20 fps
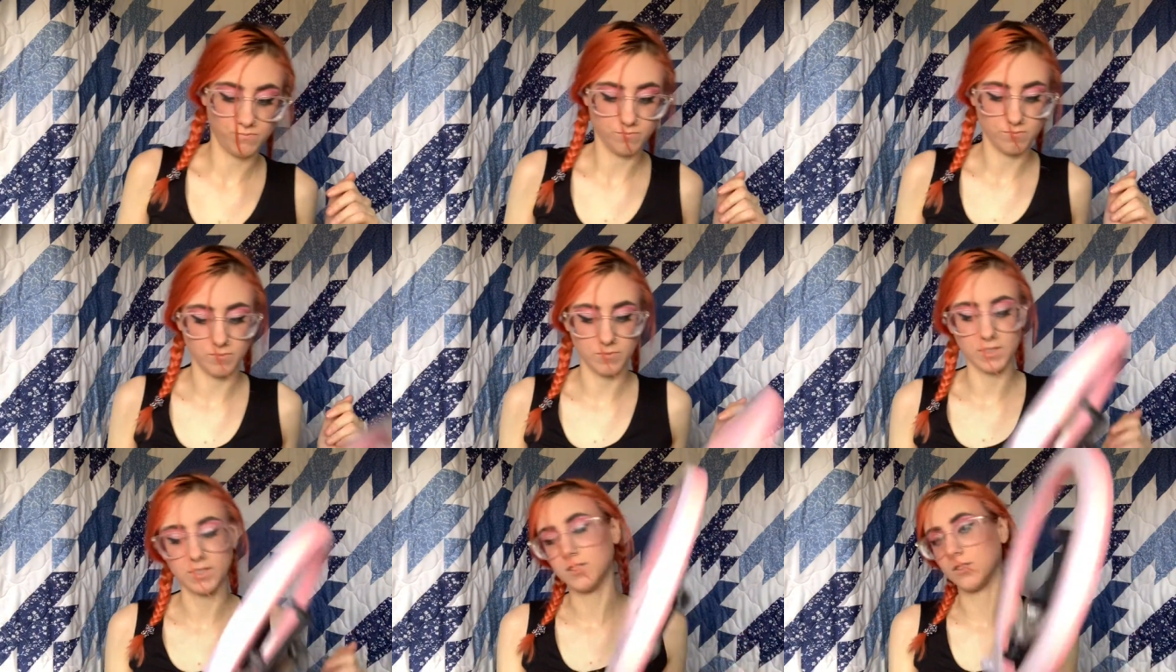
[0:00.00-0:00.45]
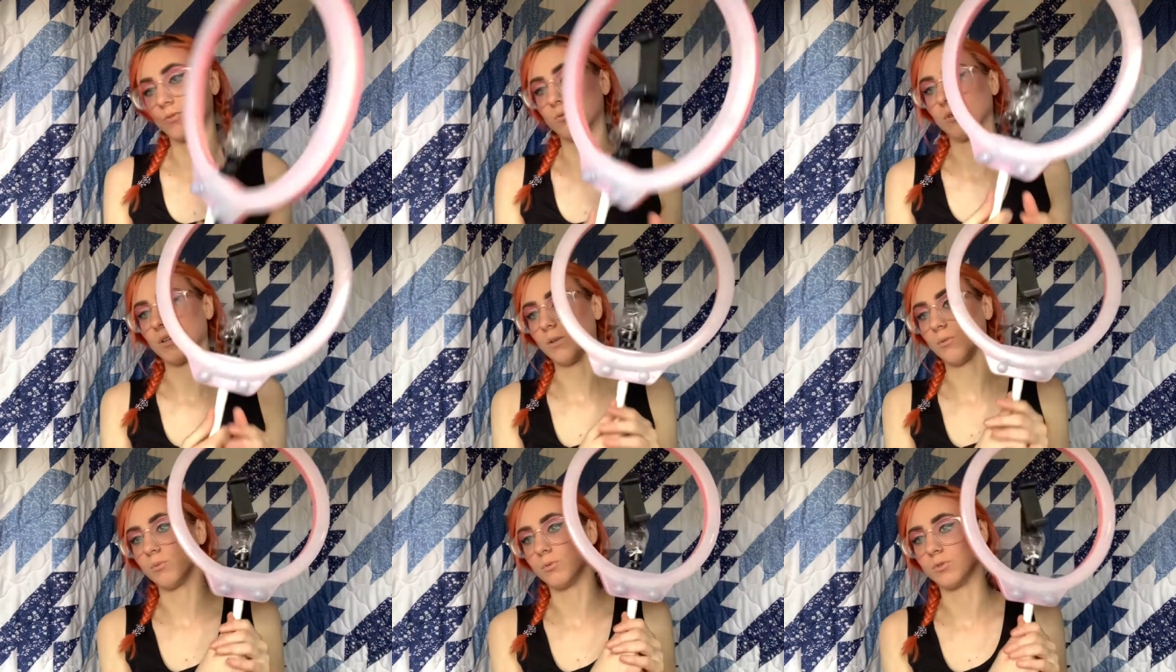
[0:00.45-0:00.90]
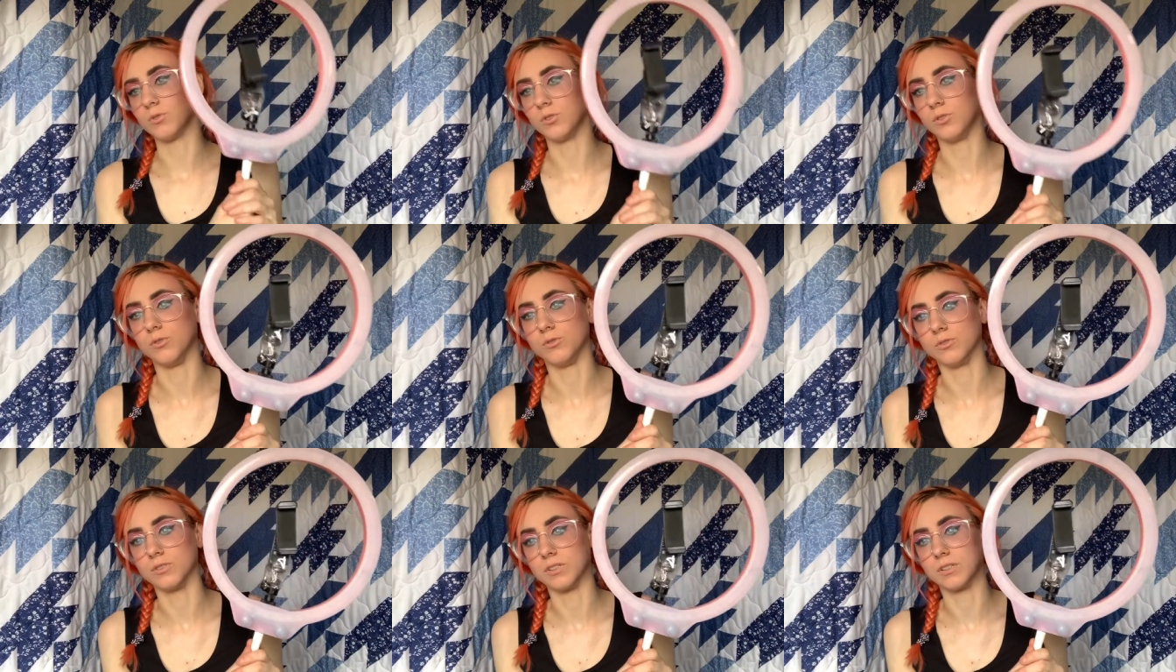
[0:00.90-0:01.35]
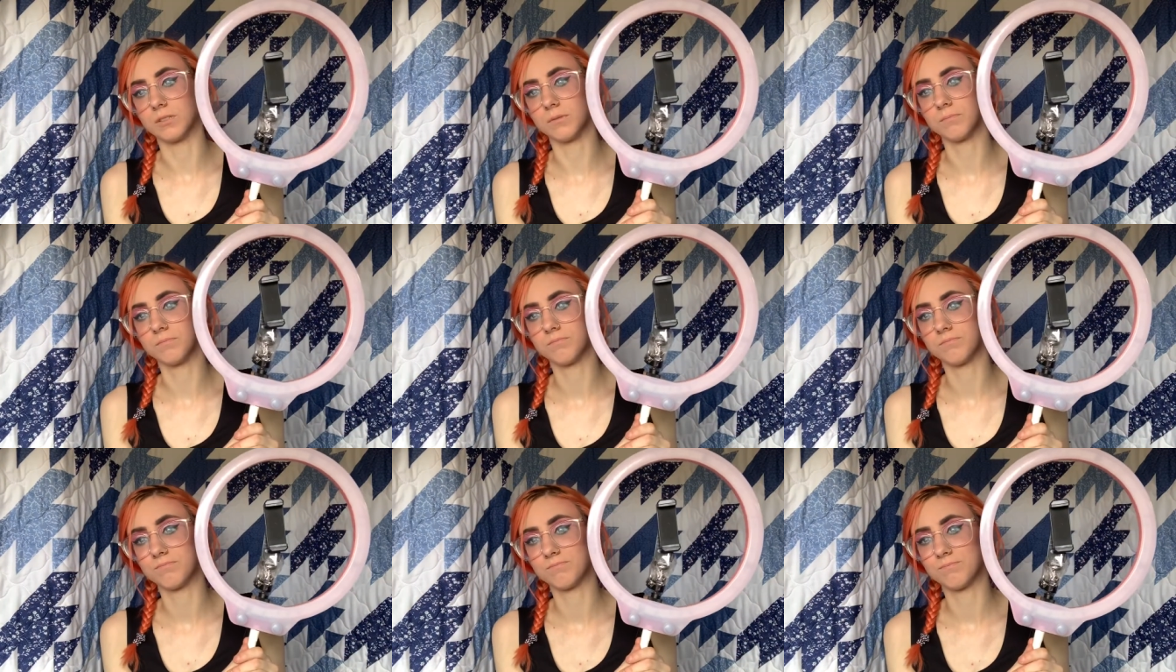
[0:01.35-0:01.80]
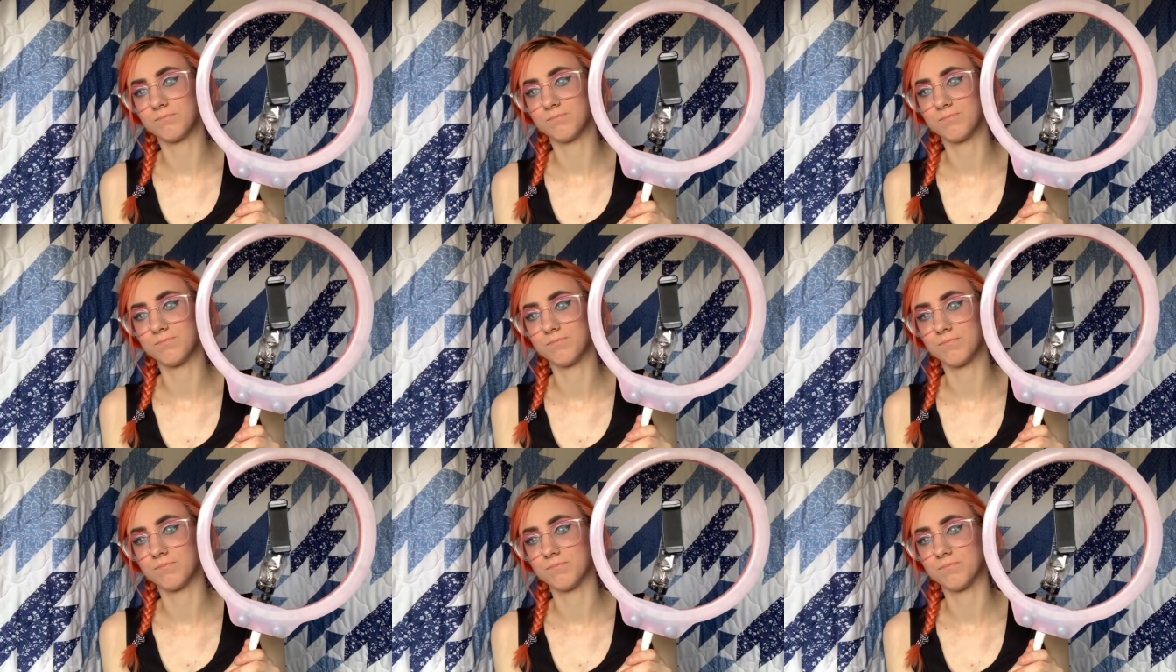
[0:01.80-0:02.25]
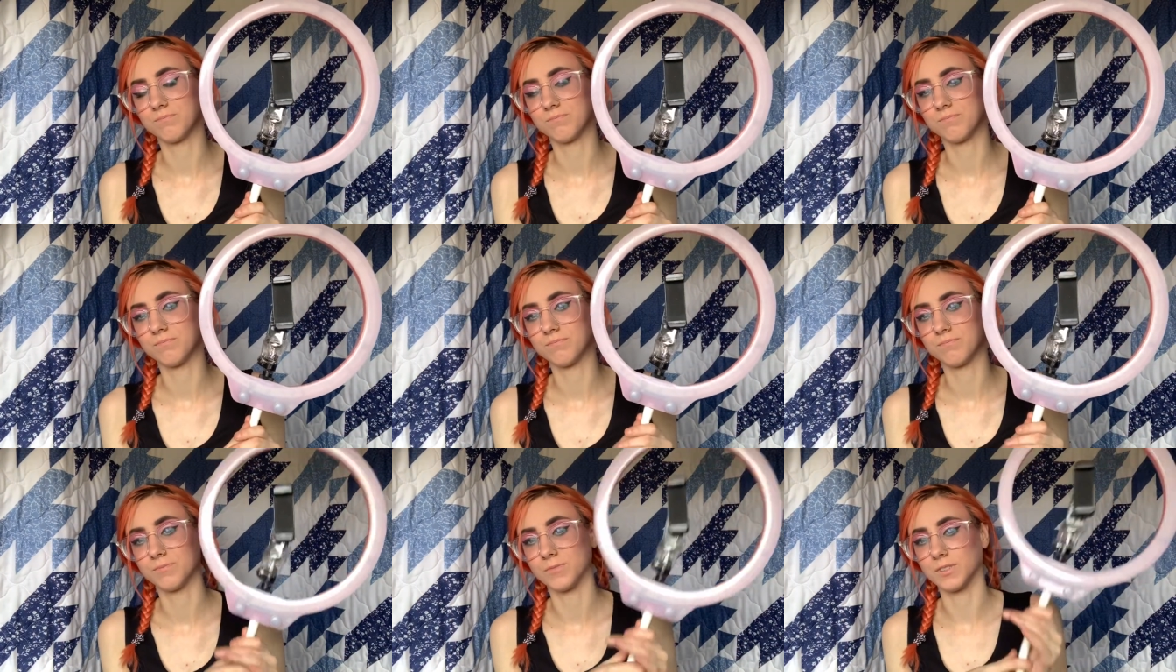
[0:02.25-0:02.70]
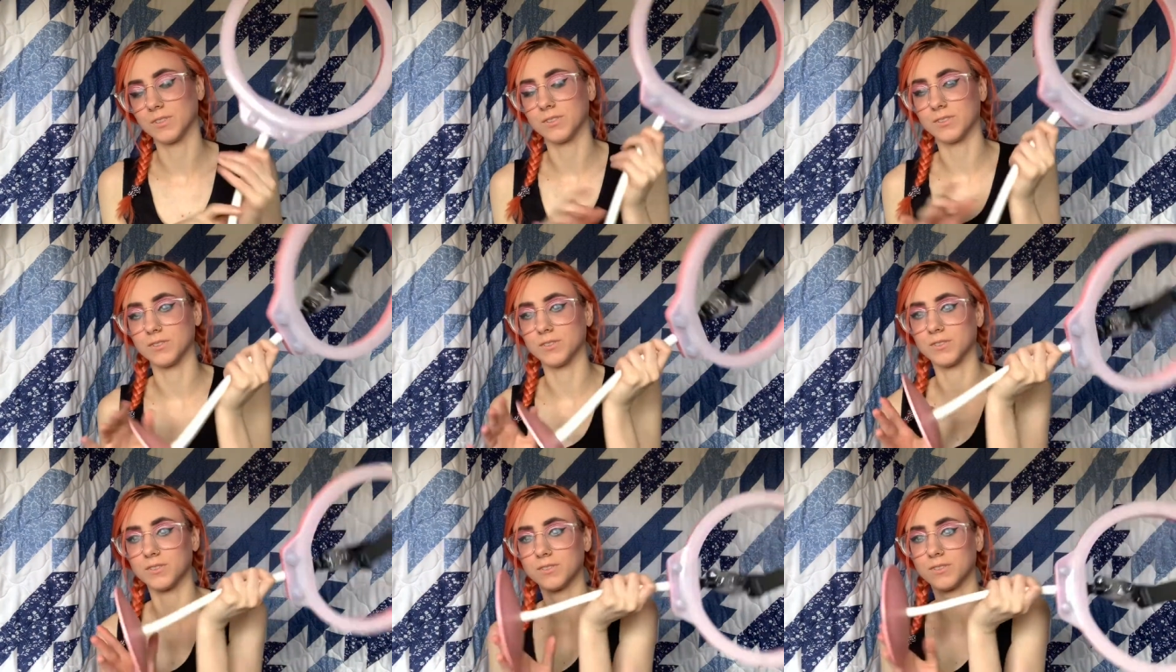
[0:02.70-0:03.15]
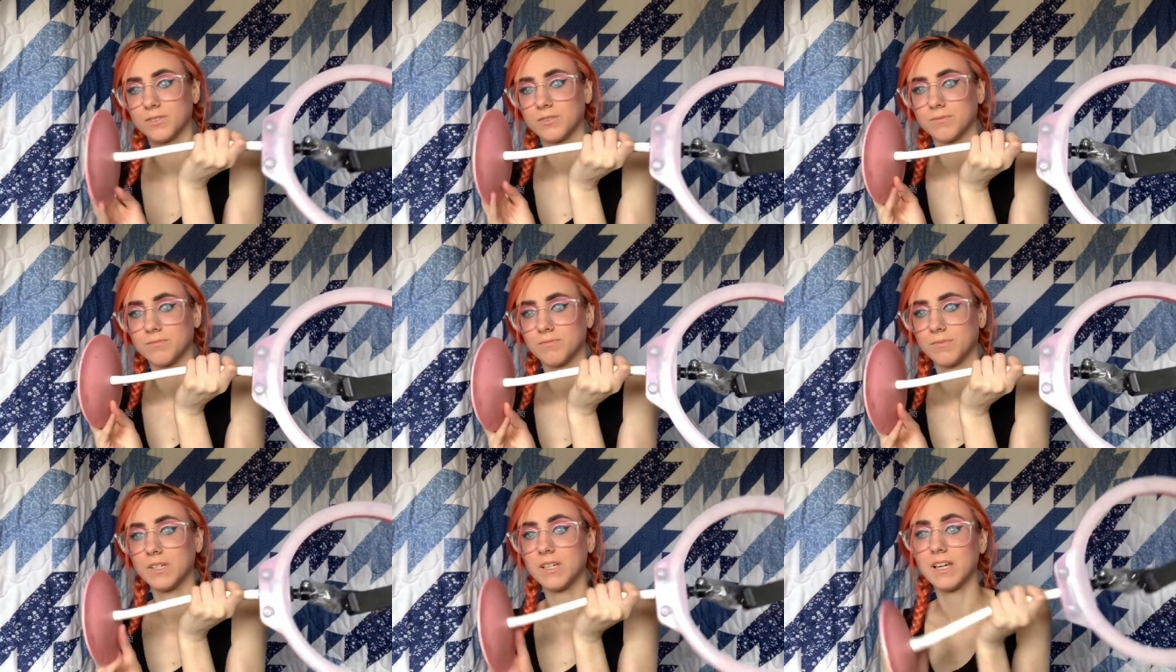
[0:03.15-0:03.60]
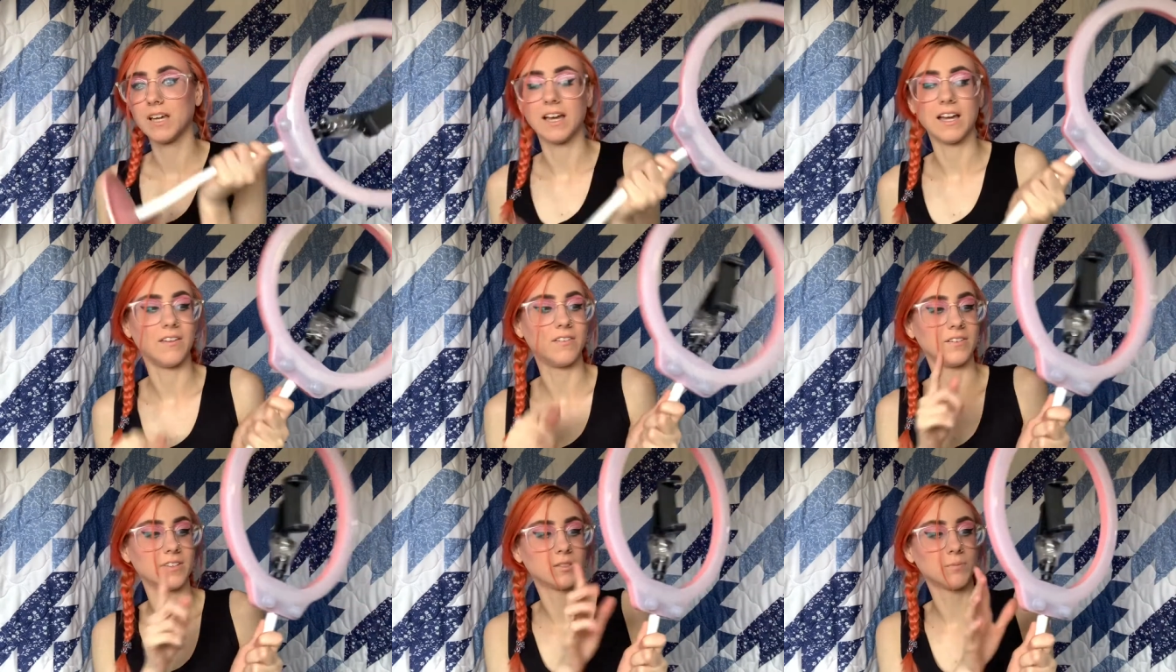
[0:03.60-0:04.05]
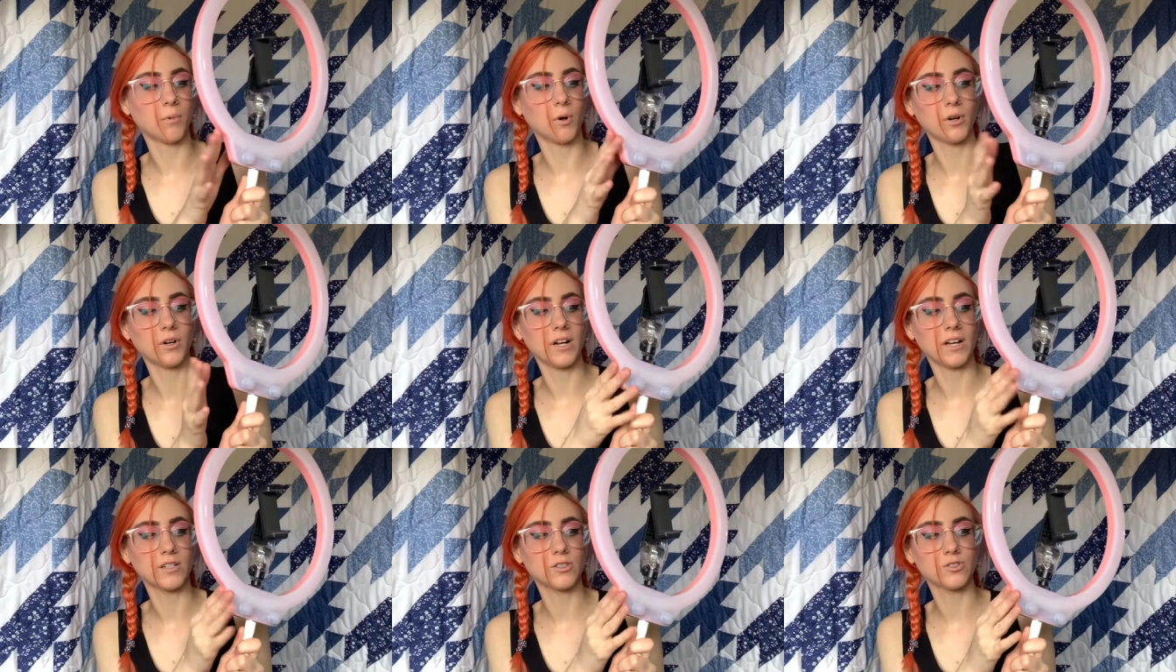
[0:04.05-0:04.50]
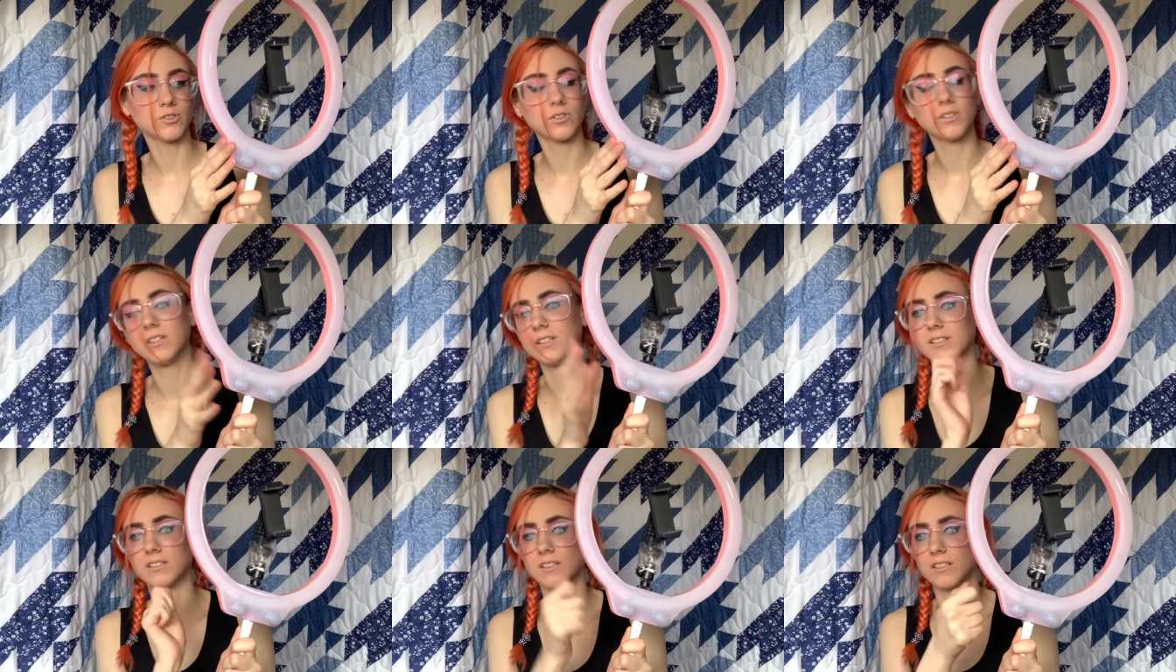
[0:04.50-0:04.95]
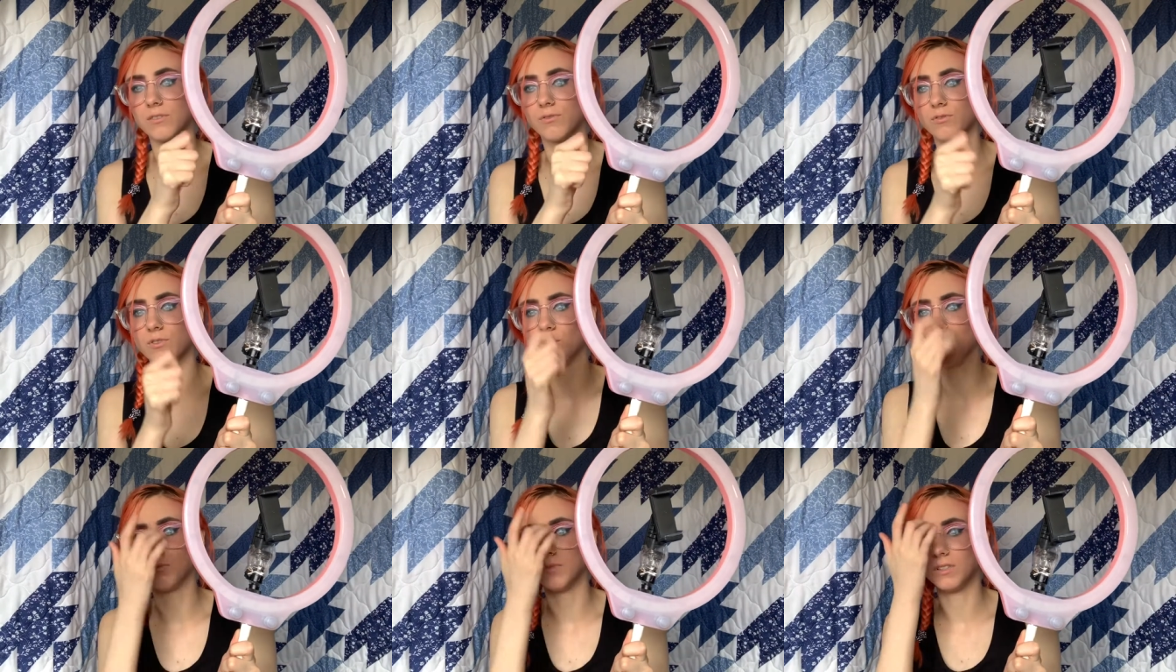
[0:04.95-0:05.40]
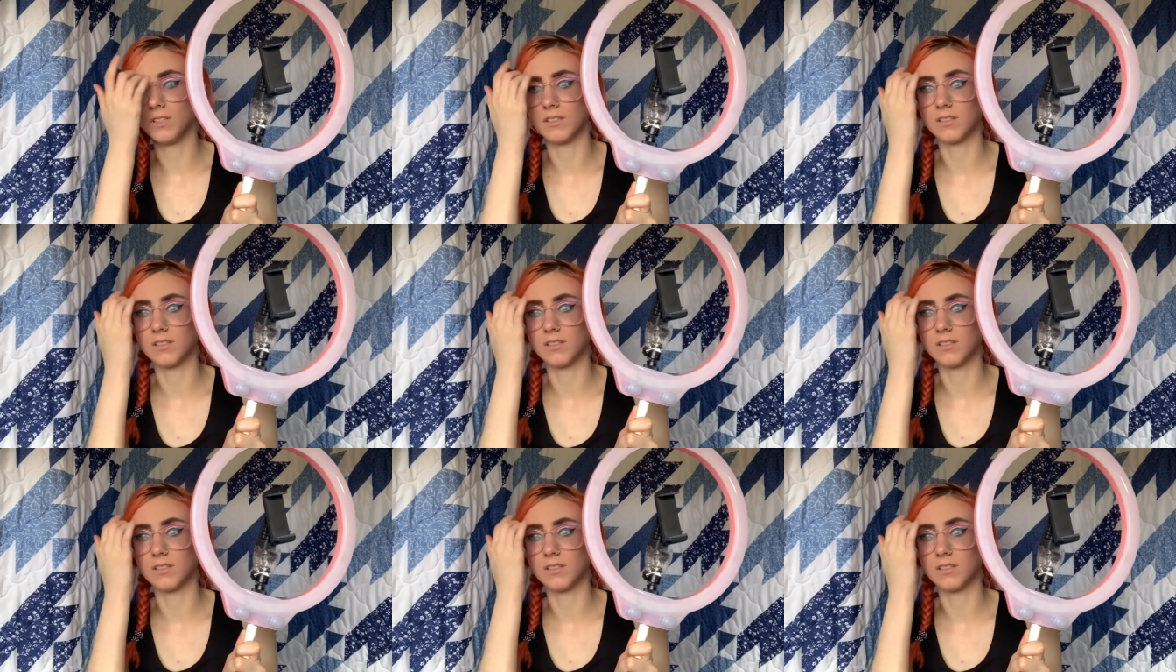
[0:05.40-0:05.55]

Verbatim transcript: this is what I was using. This is and this part actually is like flimsy.